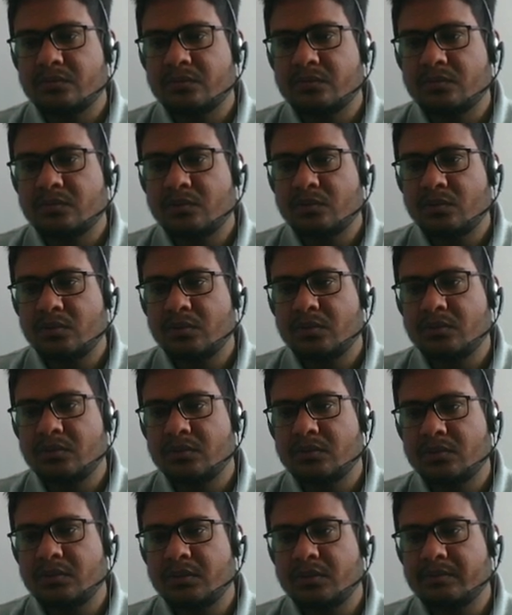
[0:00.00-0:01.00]
cot
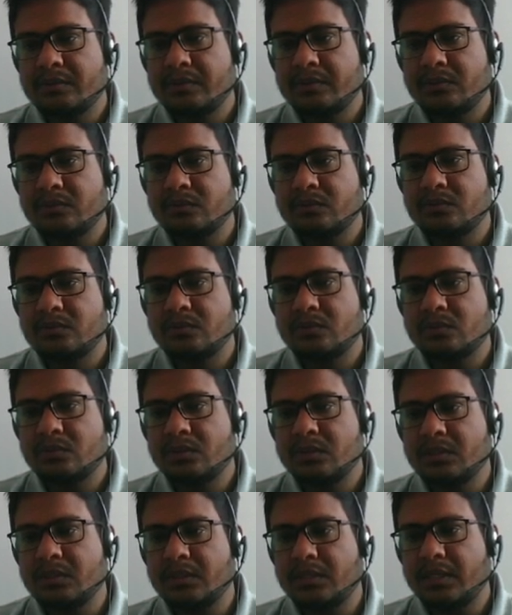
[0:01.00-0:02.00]
theta by 2. So
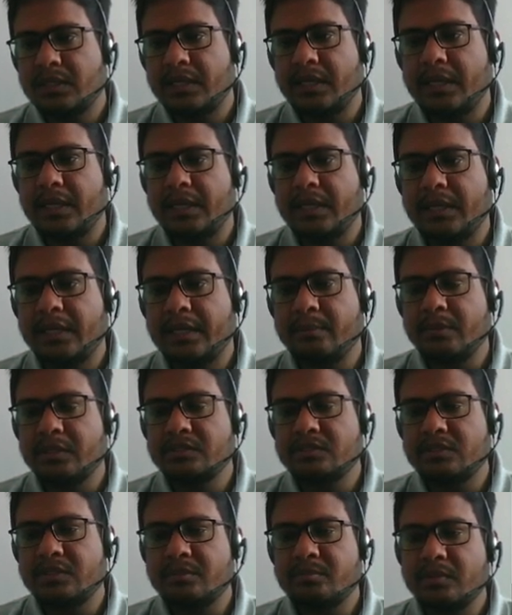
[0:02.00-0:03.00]
the
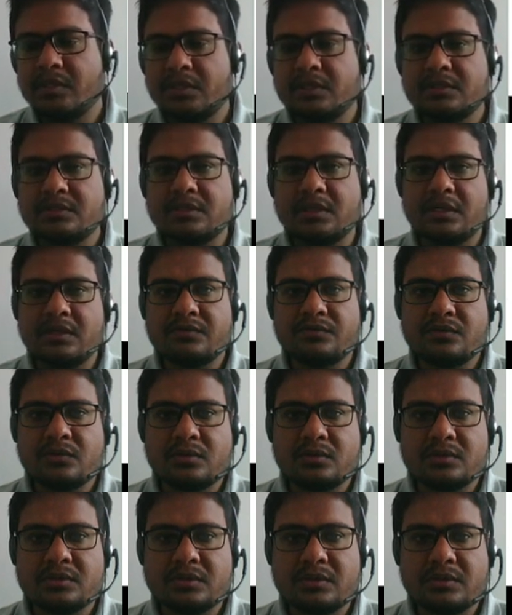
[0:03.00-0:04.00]
imaginary part is half
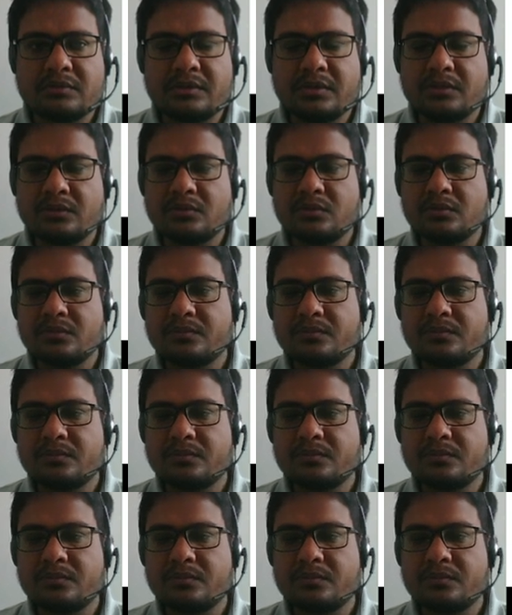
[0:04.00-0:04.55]
cot theta by 2,